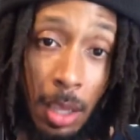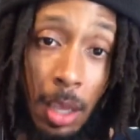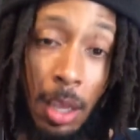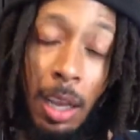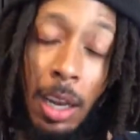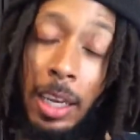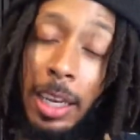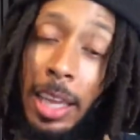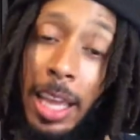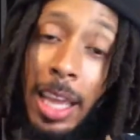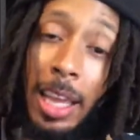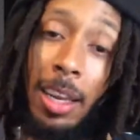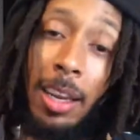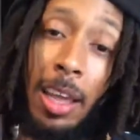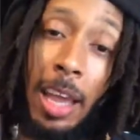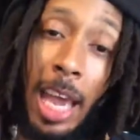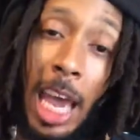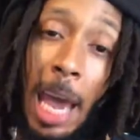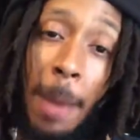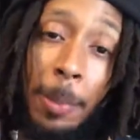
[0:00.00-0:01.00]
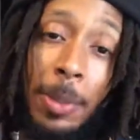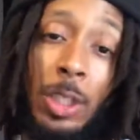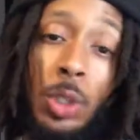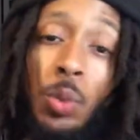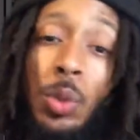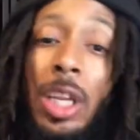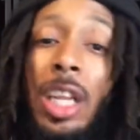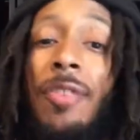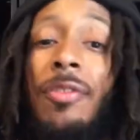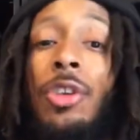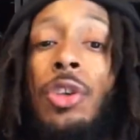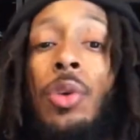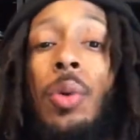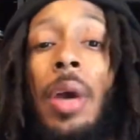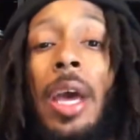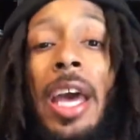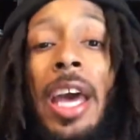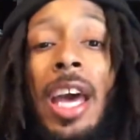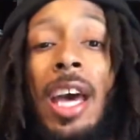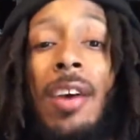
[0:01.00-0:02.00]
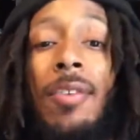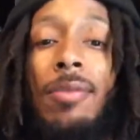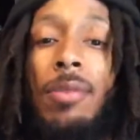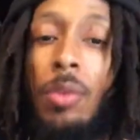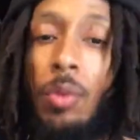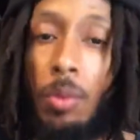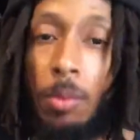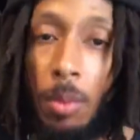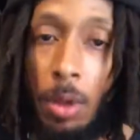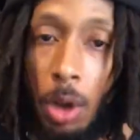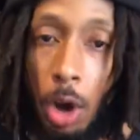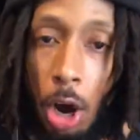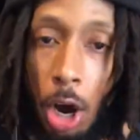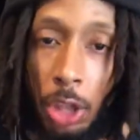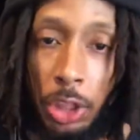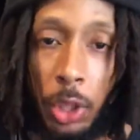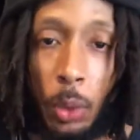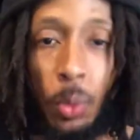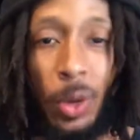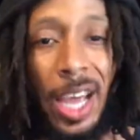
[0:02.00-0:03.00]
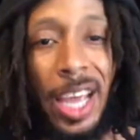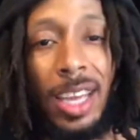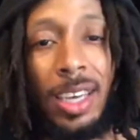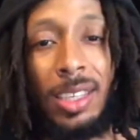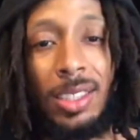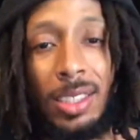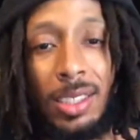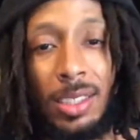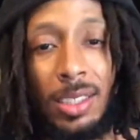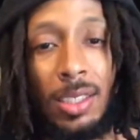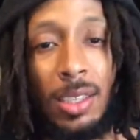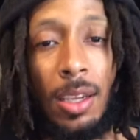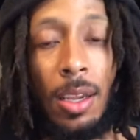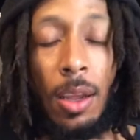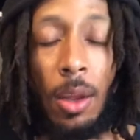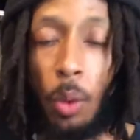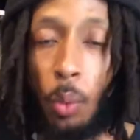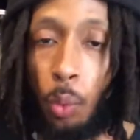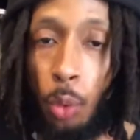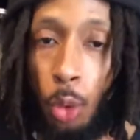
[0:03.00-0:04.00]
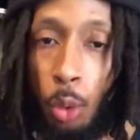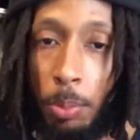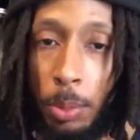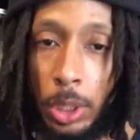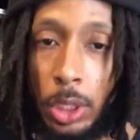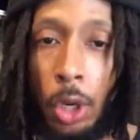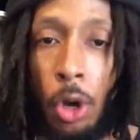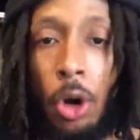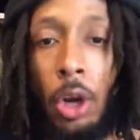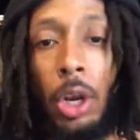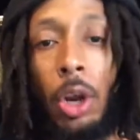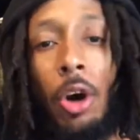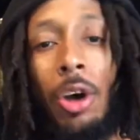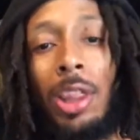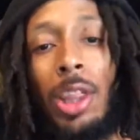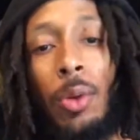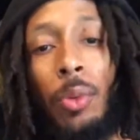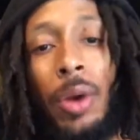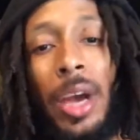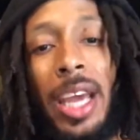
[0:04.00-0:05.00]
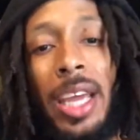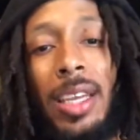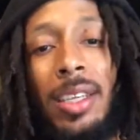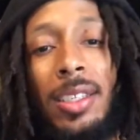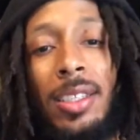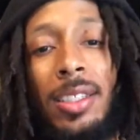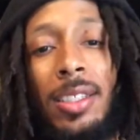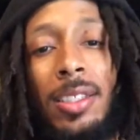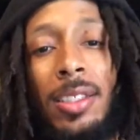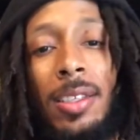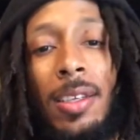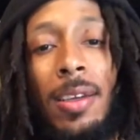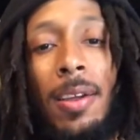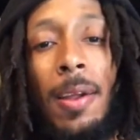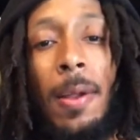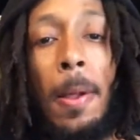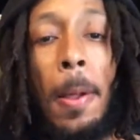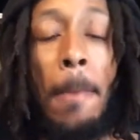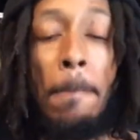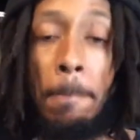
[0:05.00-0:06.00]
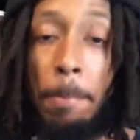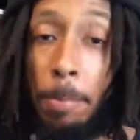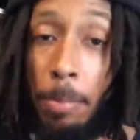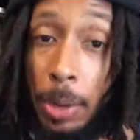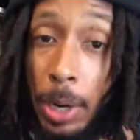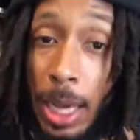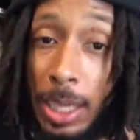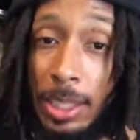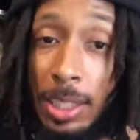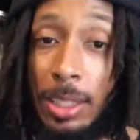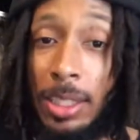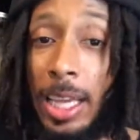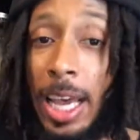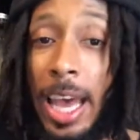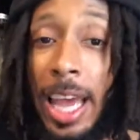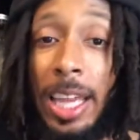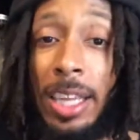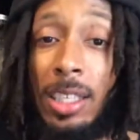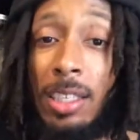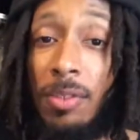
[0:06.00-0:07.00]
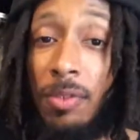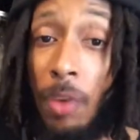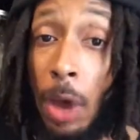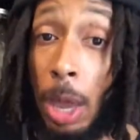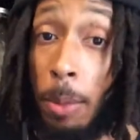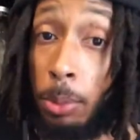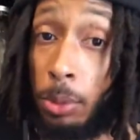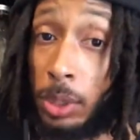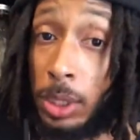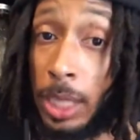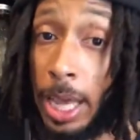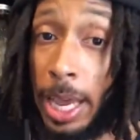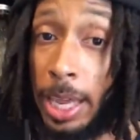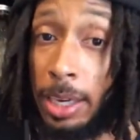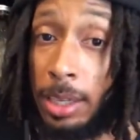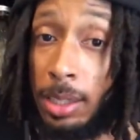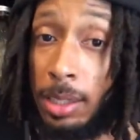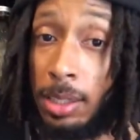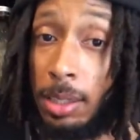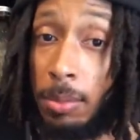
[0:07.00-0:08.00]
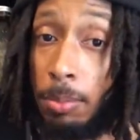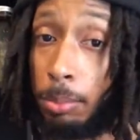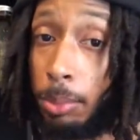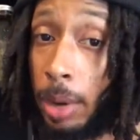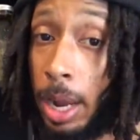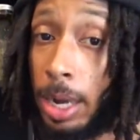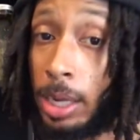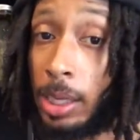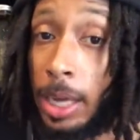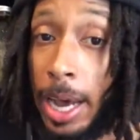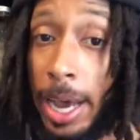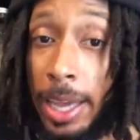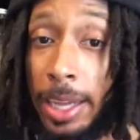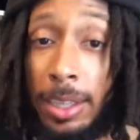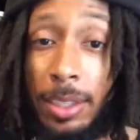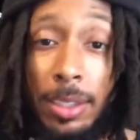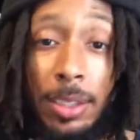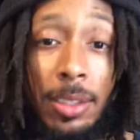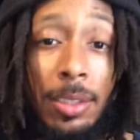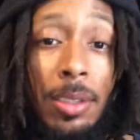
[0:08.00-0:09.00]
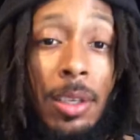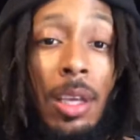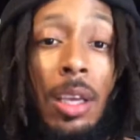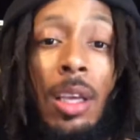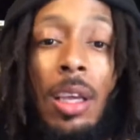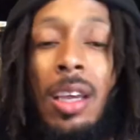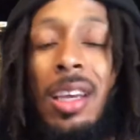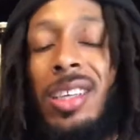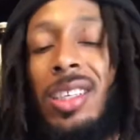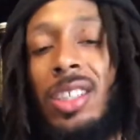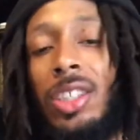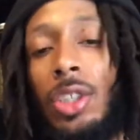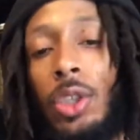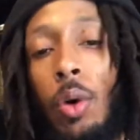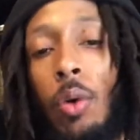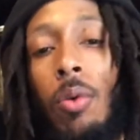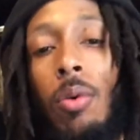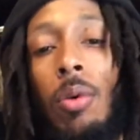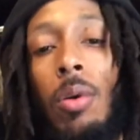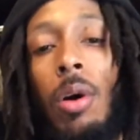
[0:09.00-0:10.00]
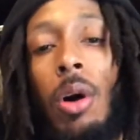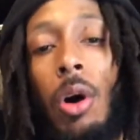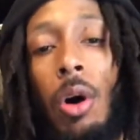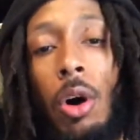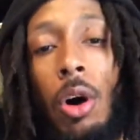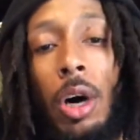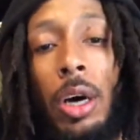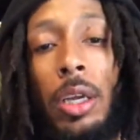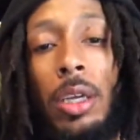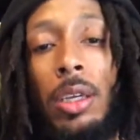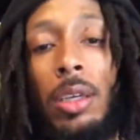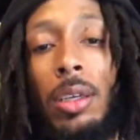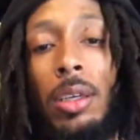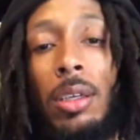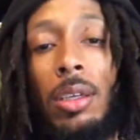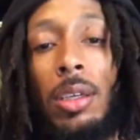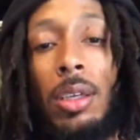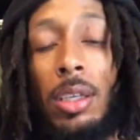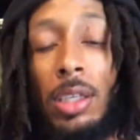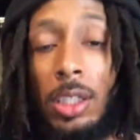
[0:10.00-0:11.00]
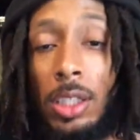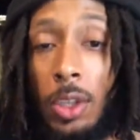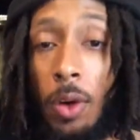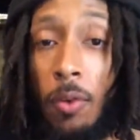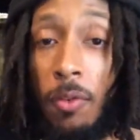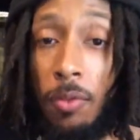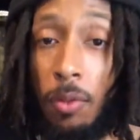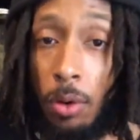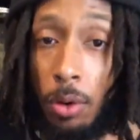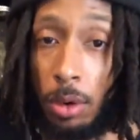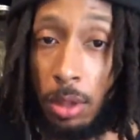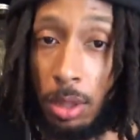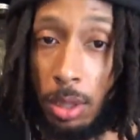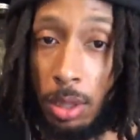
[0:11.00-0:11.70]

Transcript: that happens whenever you have arthritis, rheumatoid arthritis, prostatitis, fibrositis, bronchitis, and so on and so forth?